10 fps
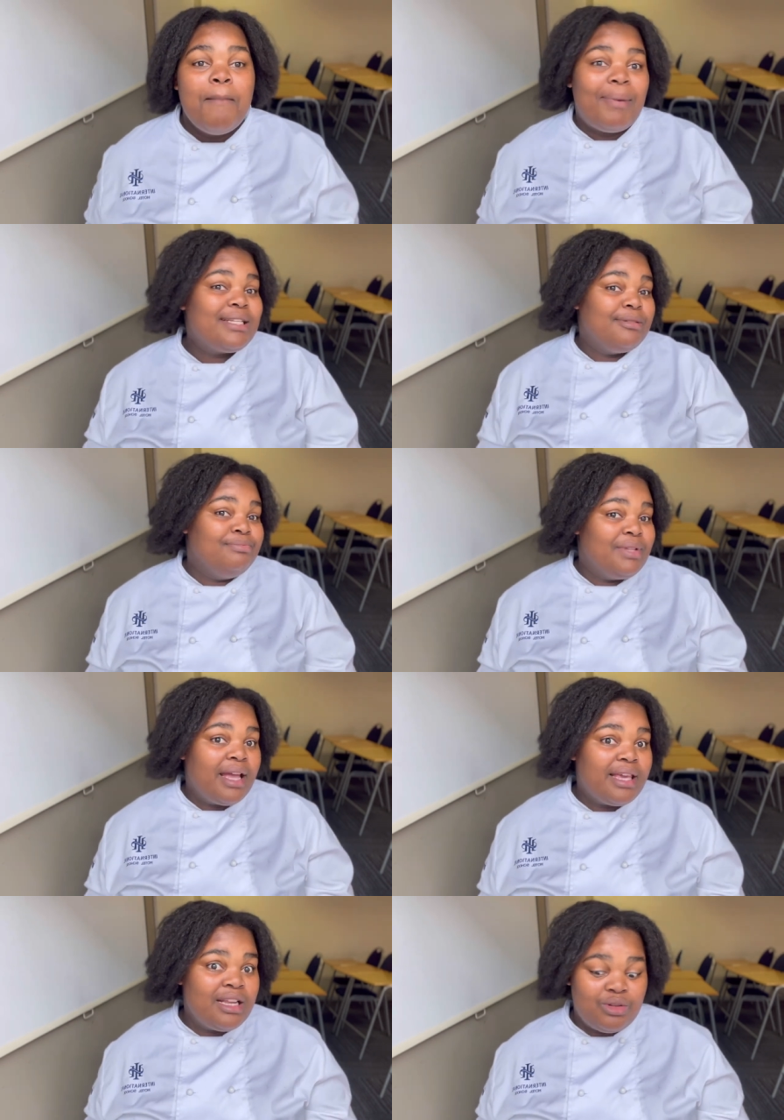but
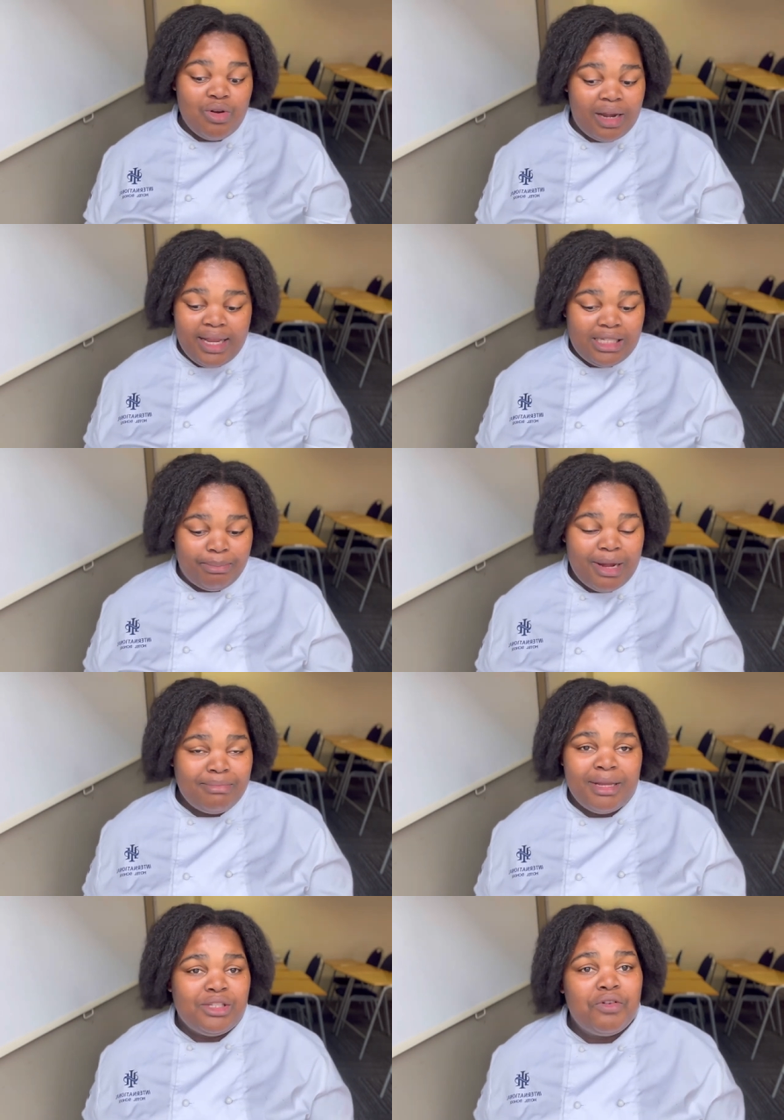like and go late
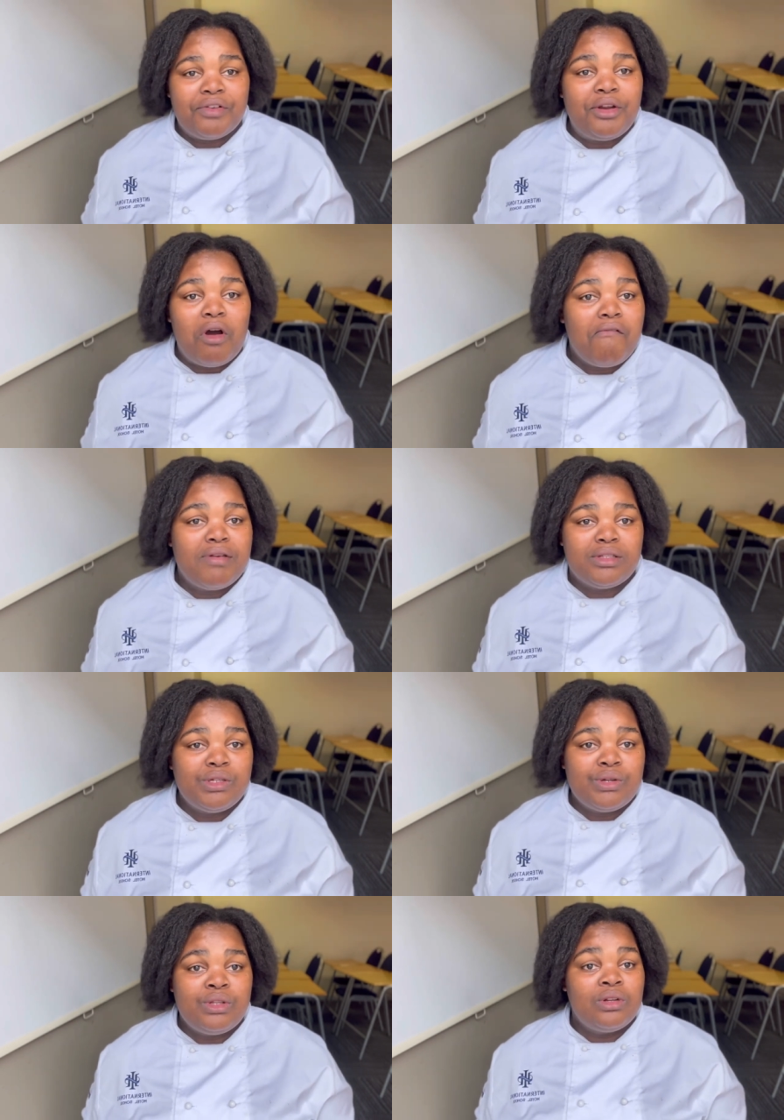department your front office
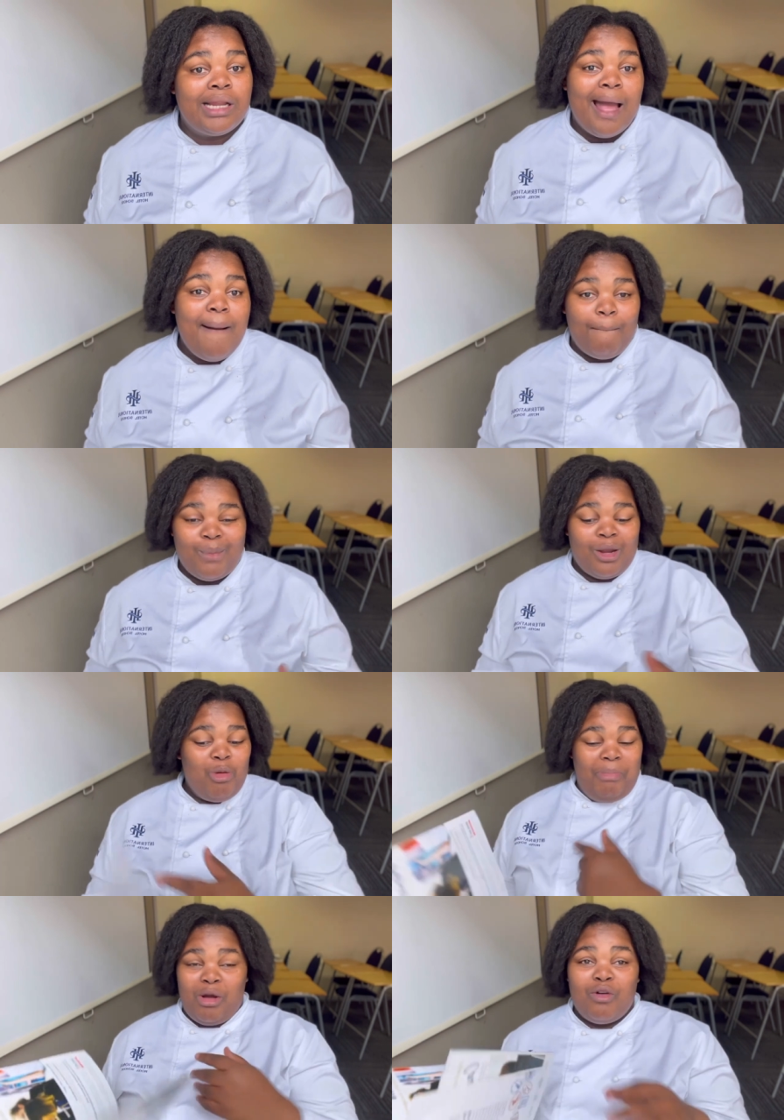don't don't don't go
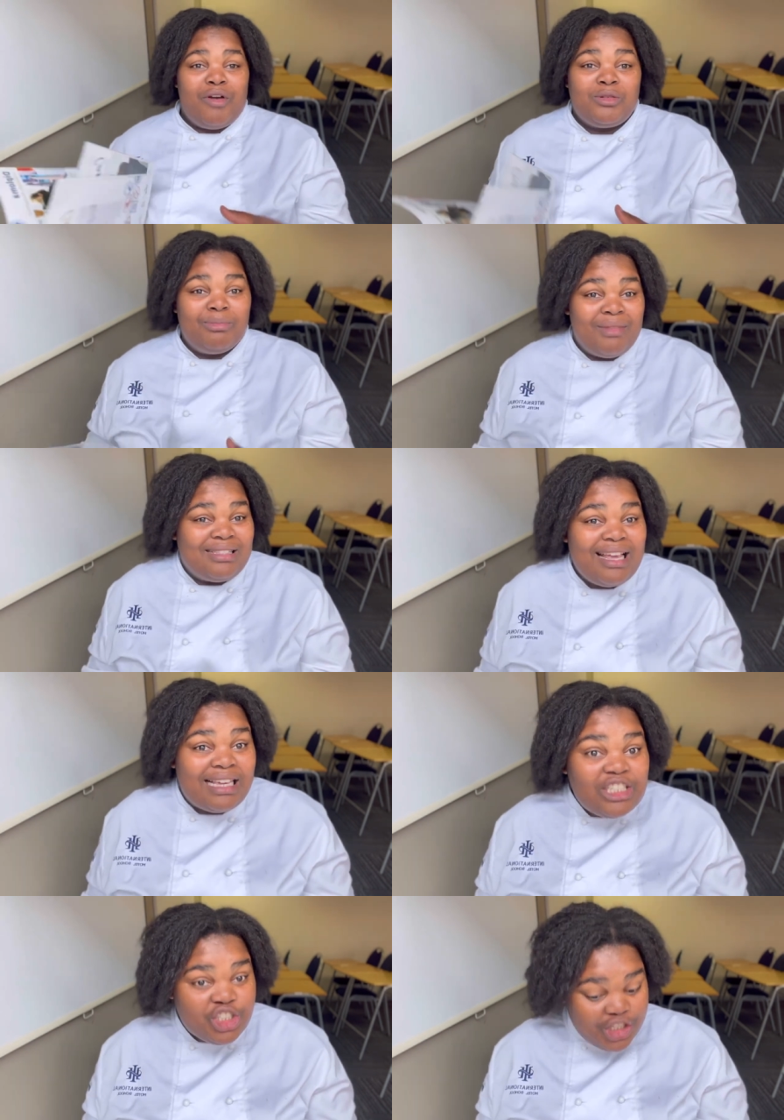back of house mna say
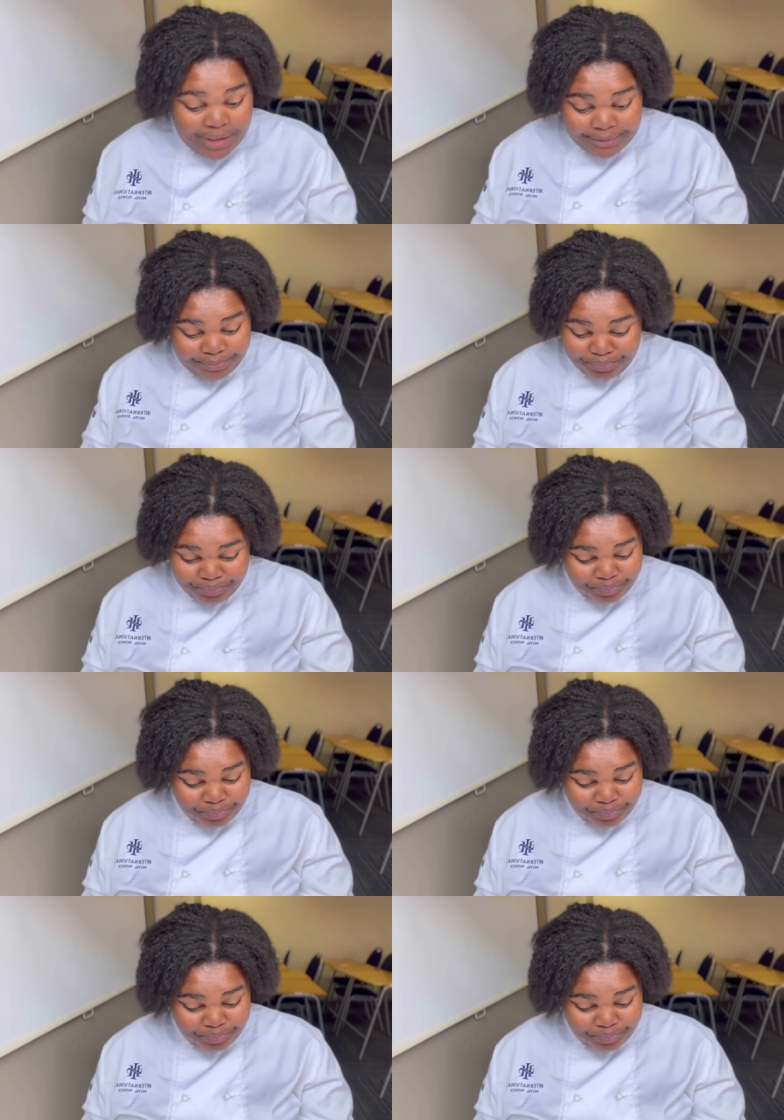kitchen